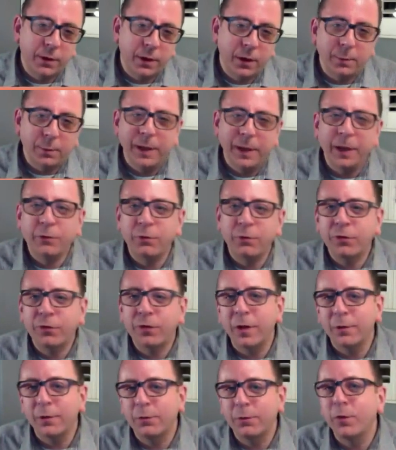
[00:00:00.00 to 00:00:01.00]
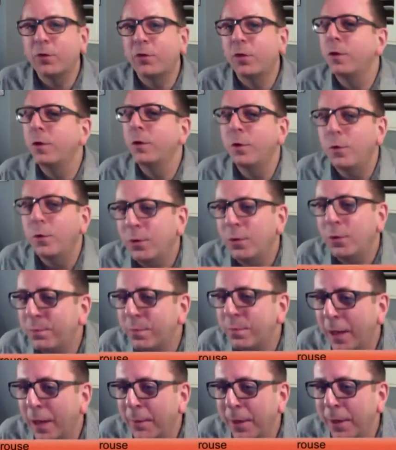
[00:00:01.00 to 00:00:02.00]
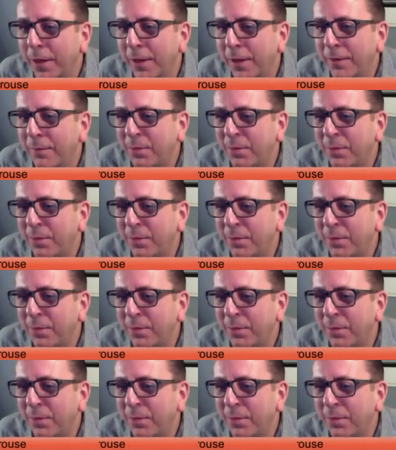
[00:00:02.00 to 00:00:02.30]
It'll be interesting for two, maybe.